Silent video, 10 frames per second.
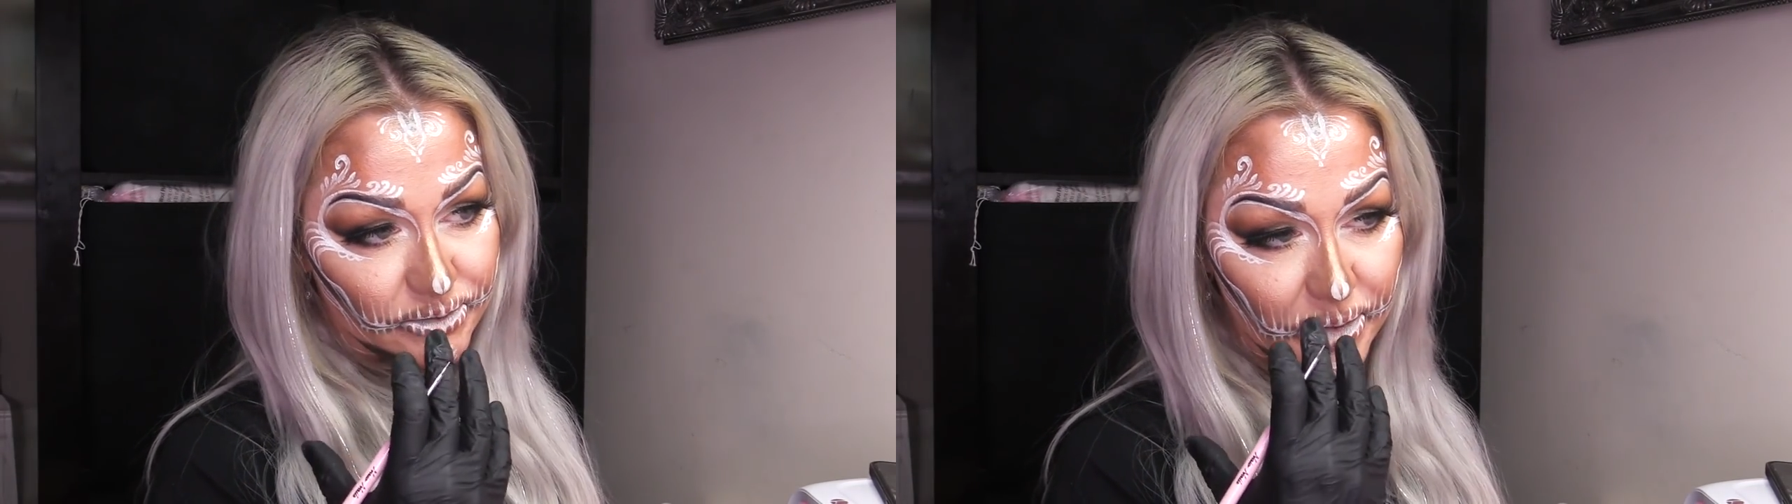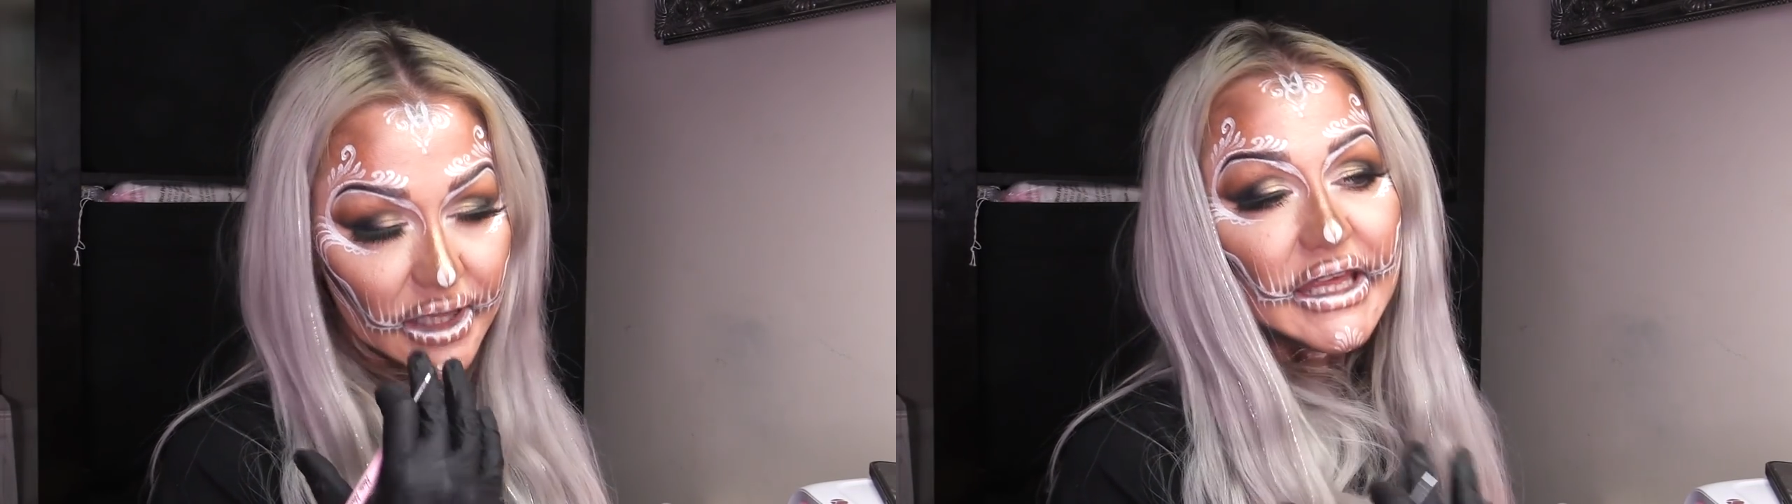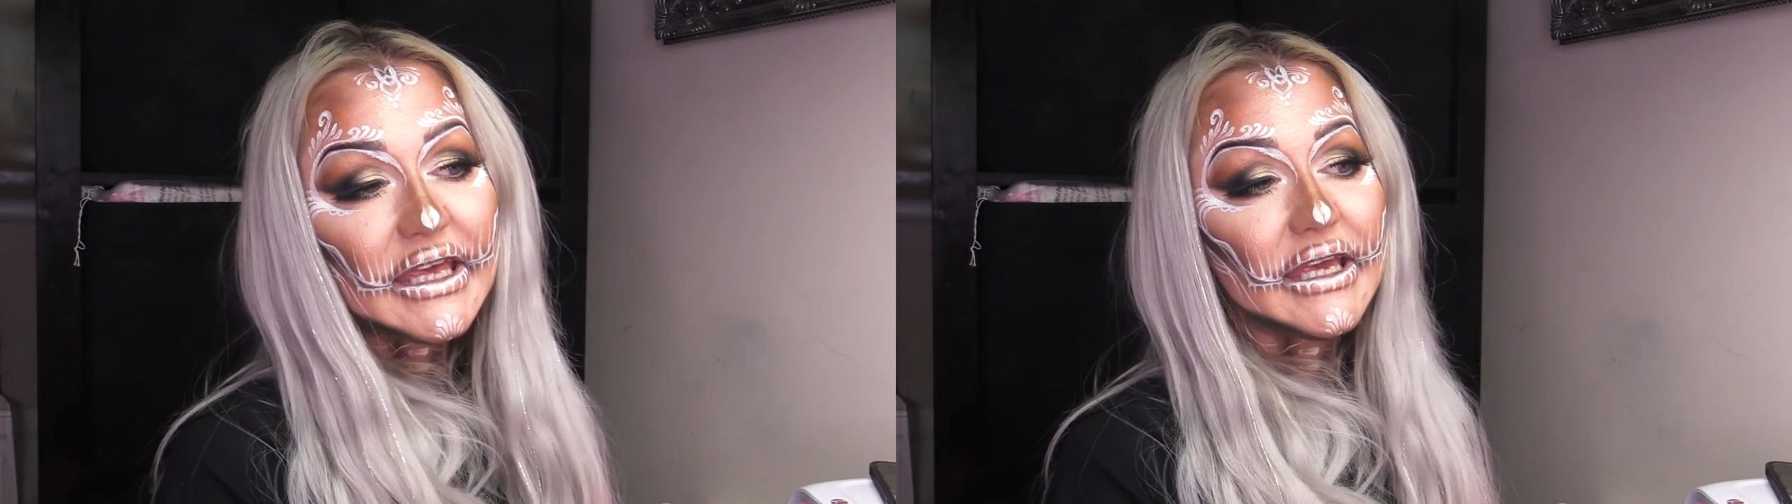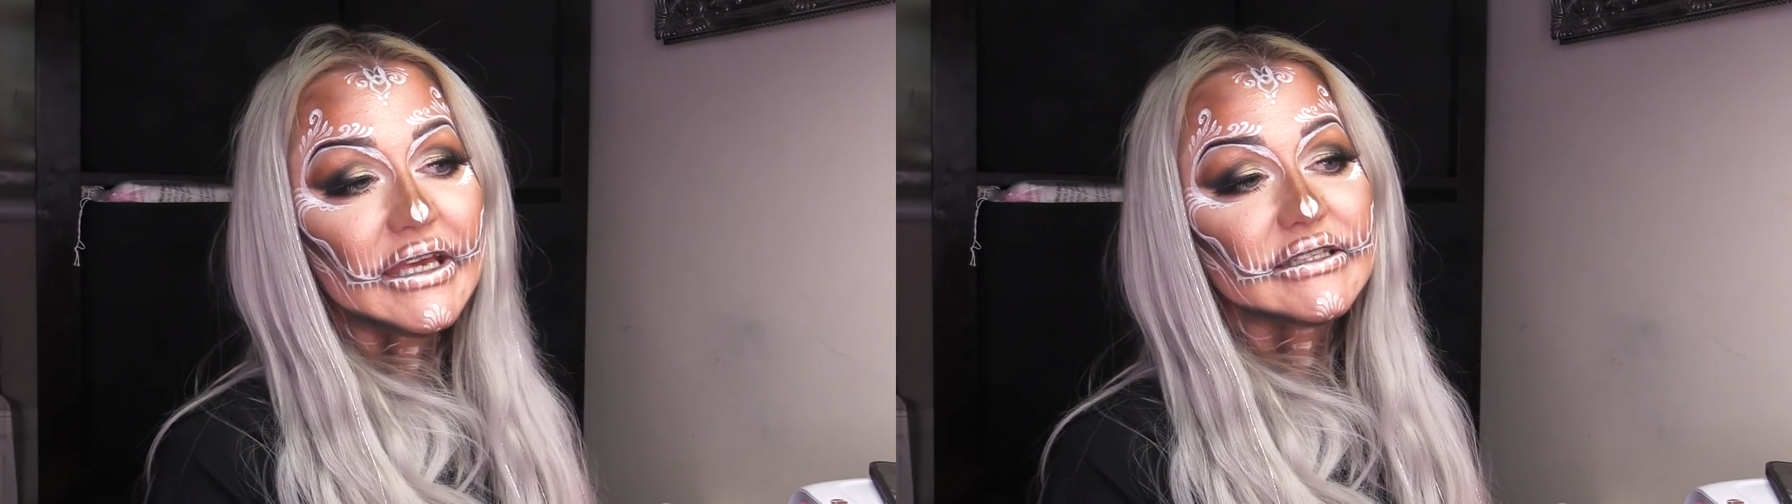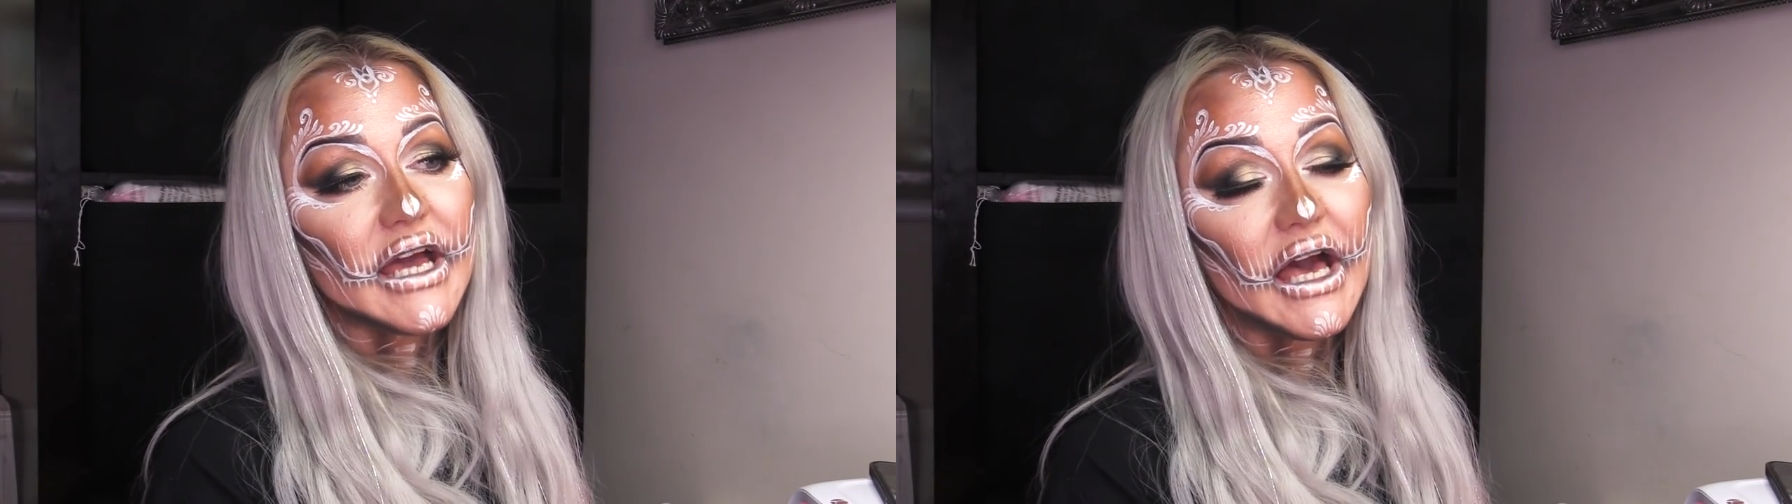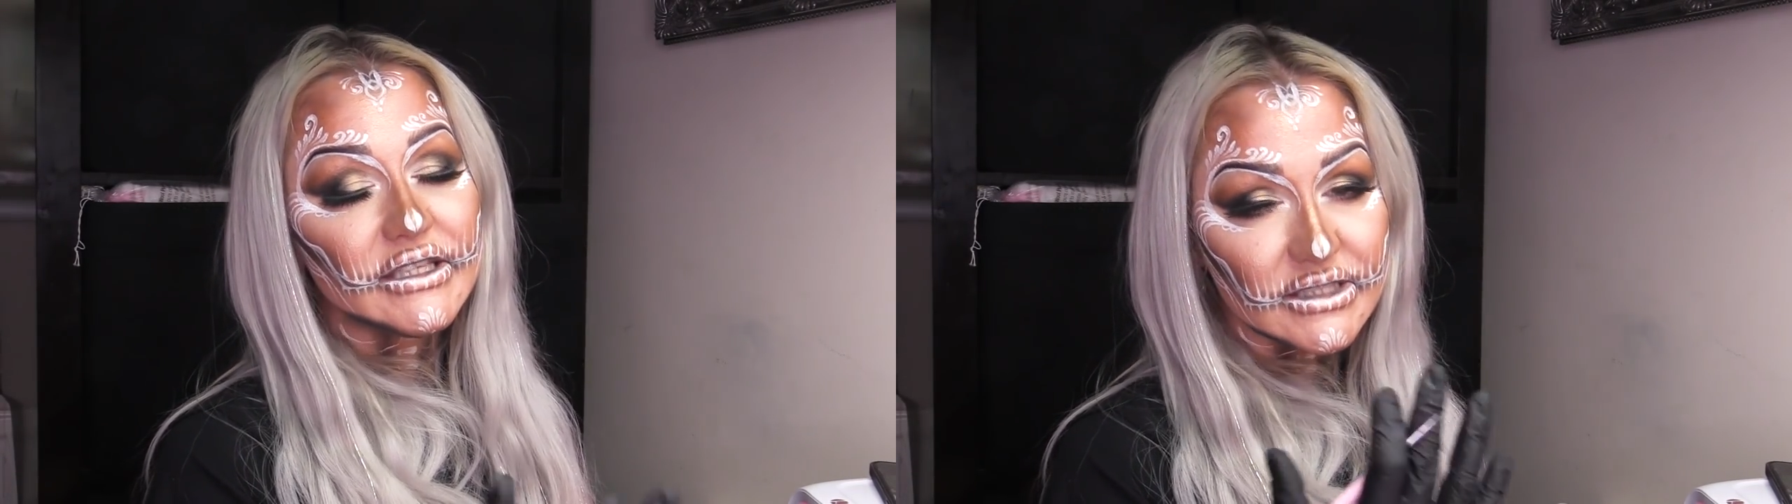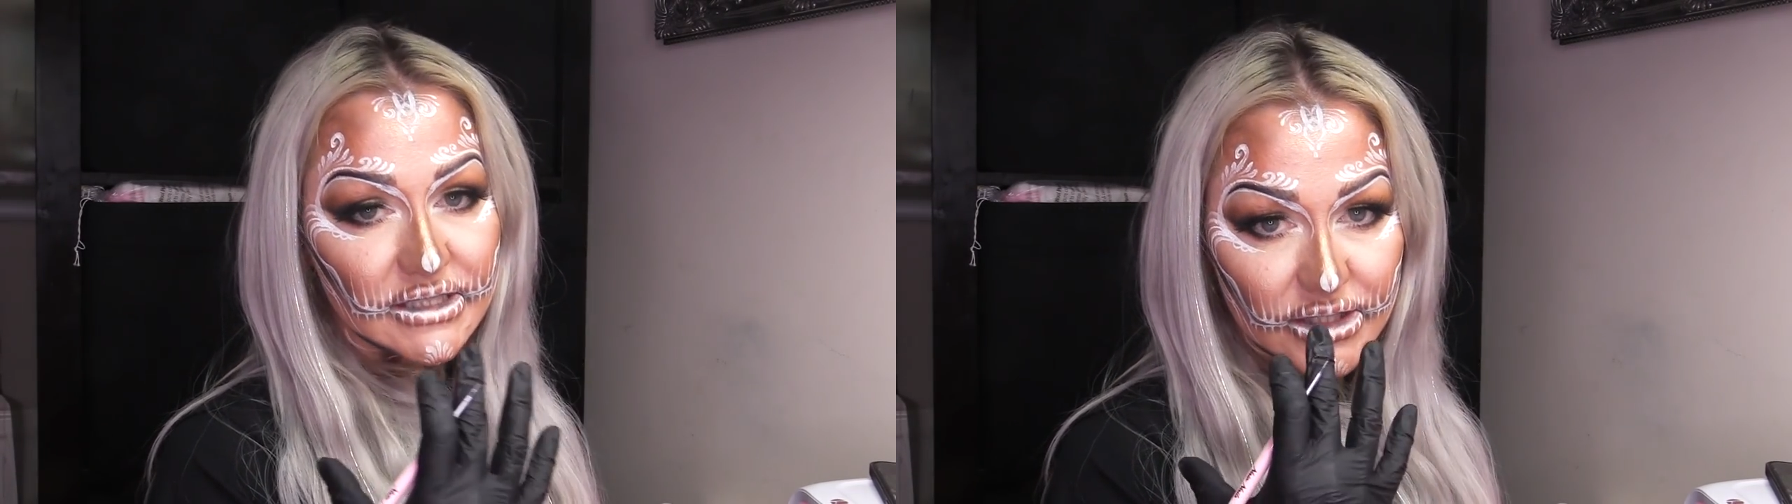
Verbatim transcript: bleed and